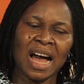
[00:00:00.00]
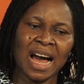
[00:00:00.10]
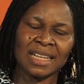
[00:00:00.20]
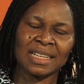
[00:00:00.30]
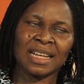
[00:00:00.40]

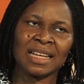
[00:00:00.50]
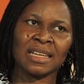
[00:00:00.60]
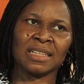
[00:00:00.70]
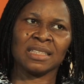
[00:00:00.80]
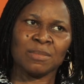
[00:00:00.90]
And
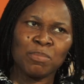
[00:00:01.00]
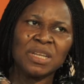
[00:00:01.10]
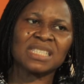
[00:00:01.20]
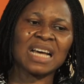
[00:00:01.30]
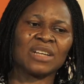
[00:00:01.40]
the
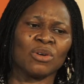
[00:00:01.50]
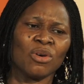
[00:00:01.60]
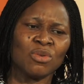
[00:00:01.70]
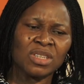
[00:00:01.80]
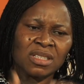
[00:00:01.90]
police had
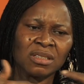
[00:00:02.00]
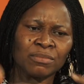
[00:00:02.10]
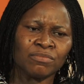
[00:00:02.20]
always